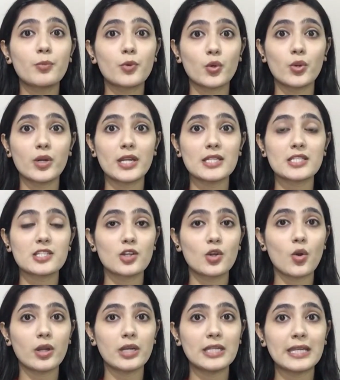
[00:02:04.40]
ProRes
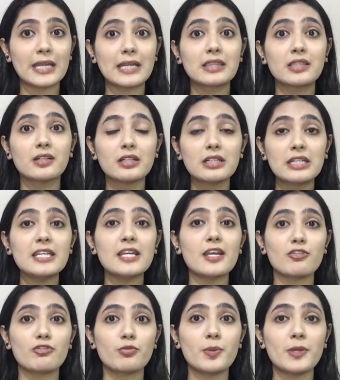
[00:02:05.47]
recording at 30
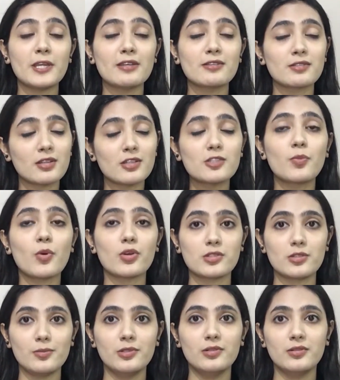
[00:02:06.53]
FPS is
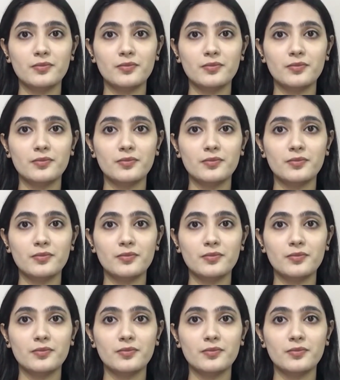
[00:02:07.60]
possible.